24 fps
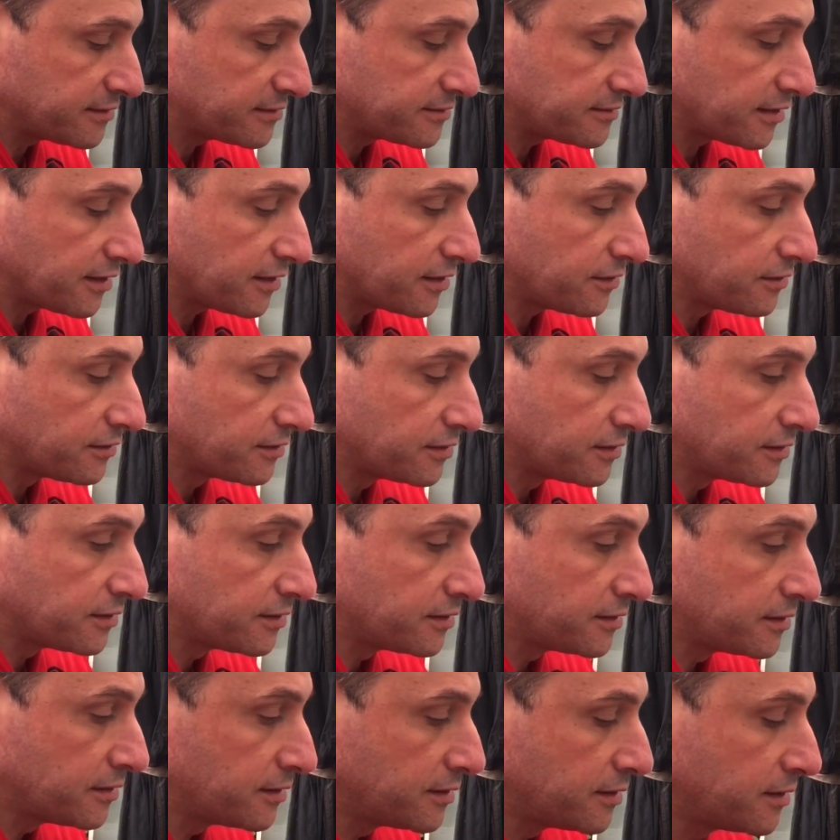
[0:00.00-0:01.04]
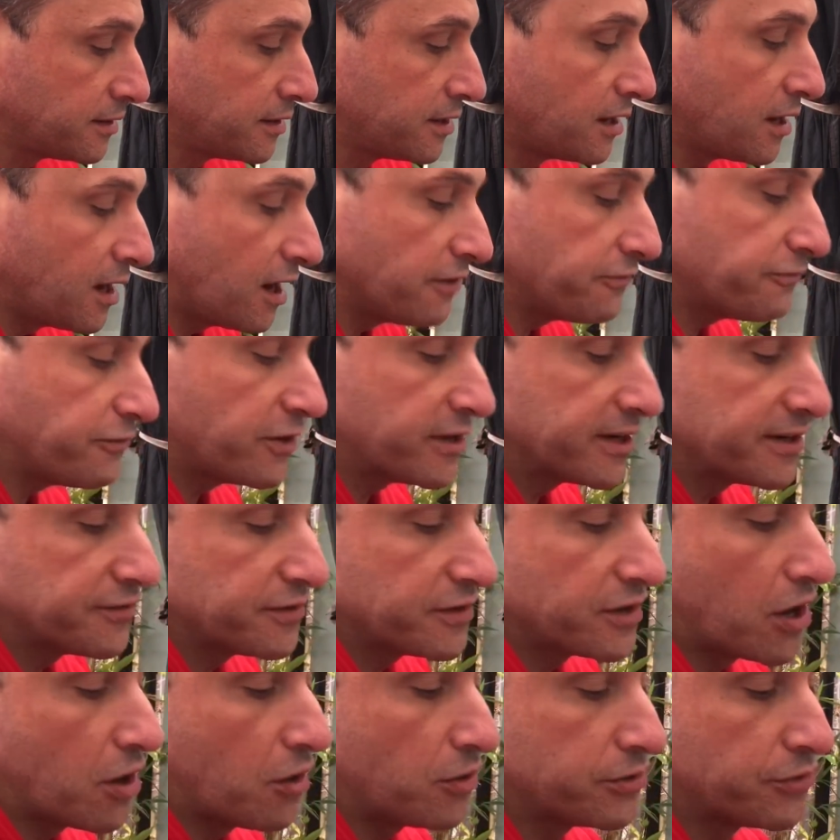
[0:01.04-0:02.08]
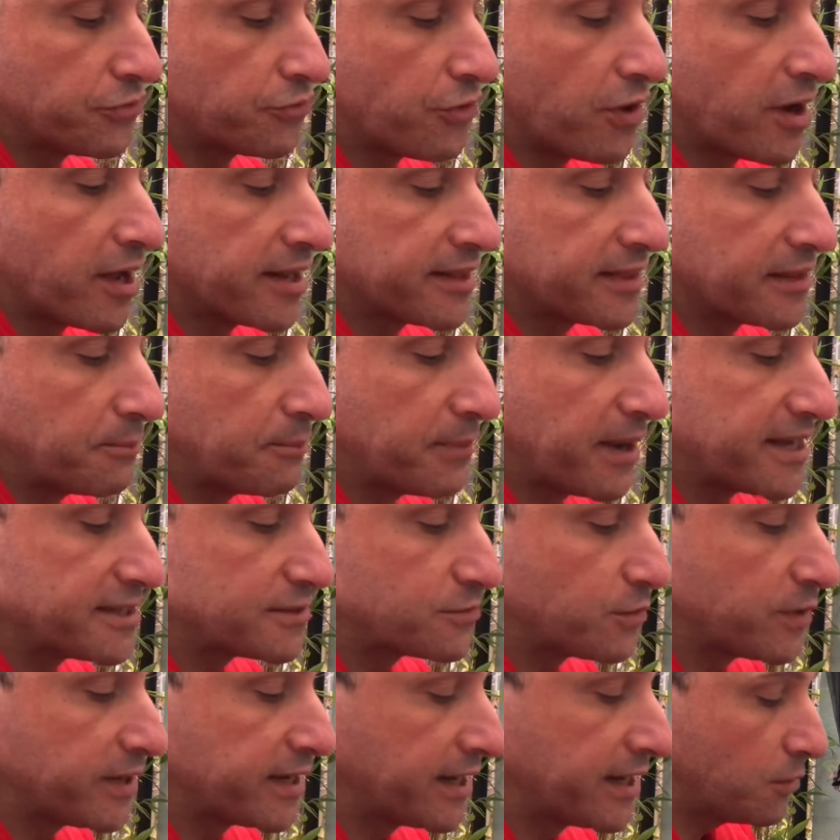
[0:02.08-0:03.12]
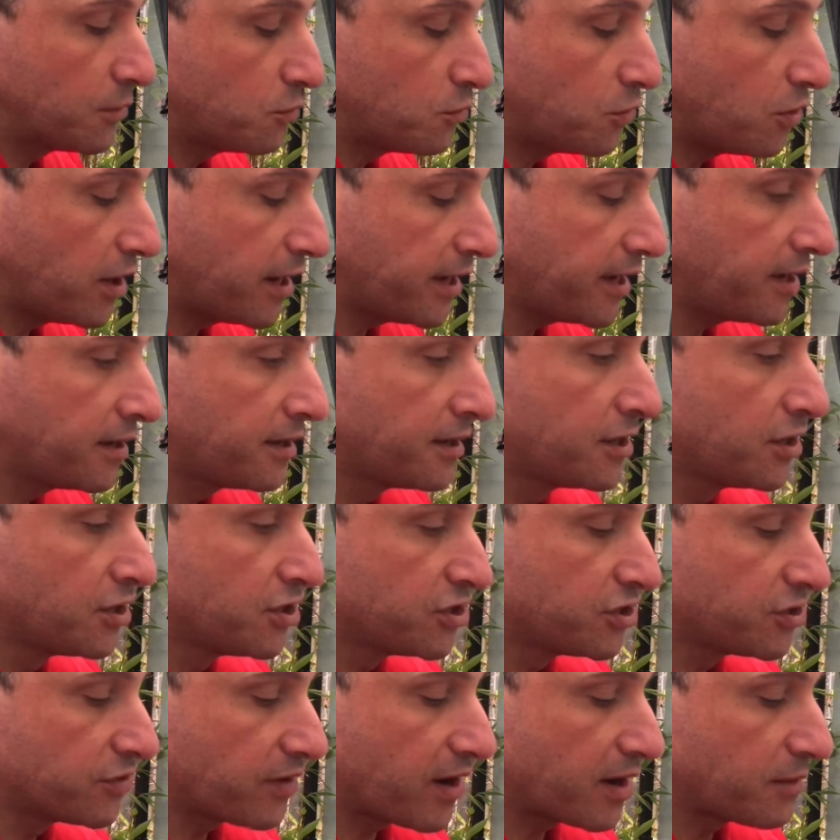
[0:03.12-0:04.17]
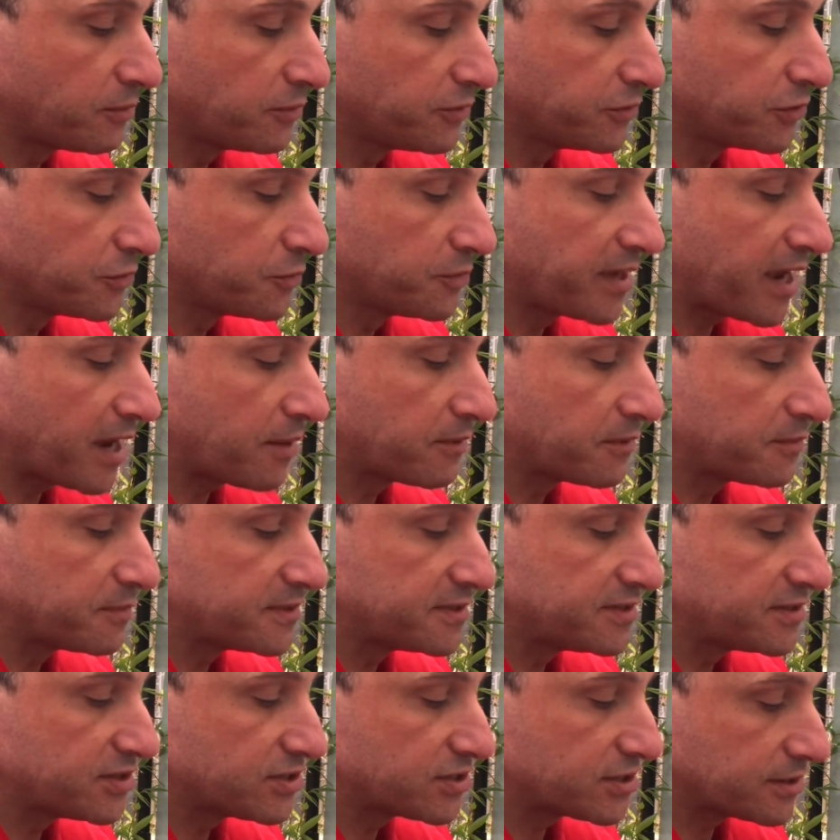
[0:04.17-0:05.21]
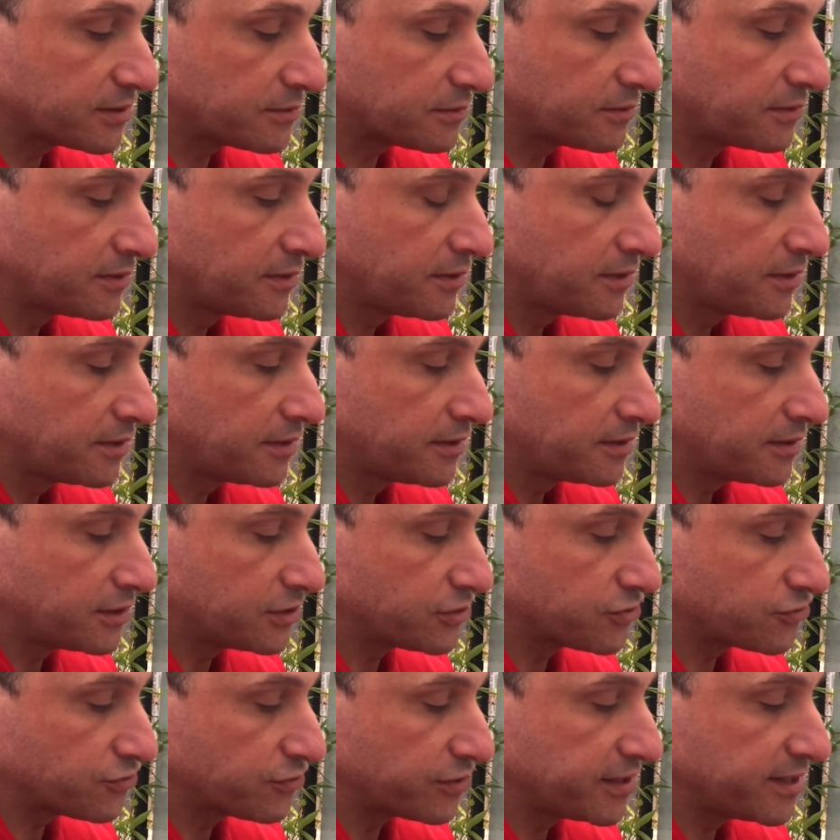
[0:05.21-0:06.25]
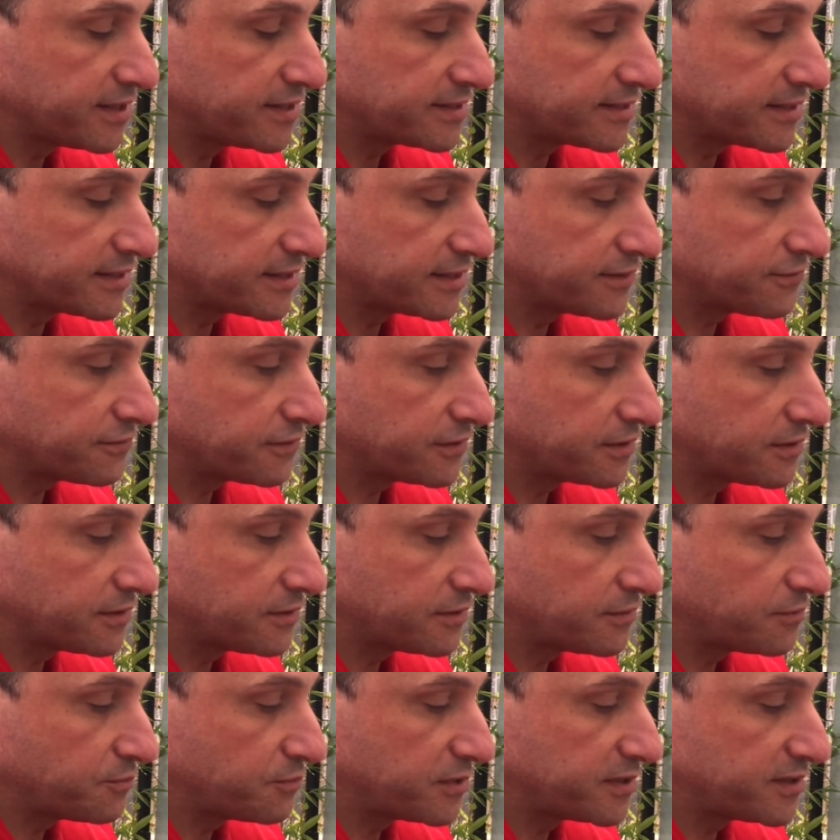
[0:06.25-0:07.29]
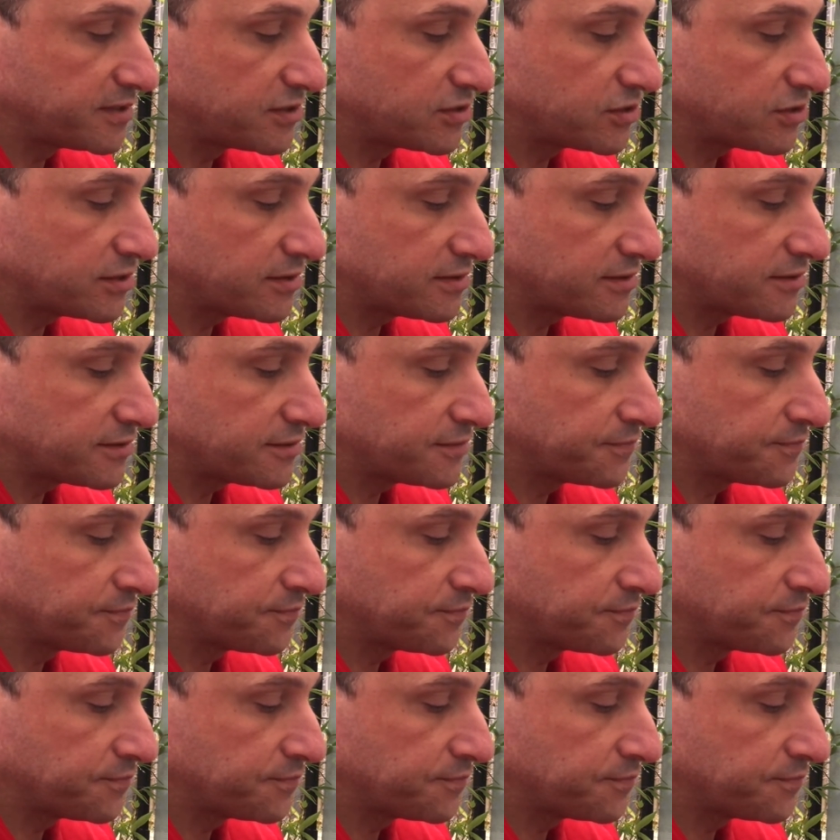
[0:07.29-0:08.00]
So I find if you hold it right at the base where you're wire, you'll be able to position the trees in different positions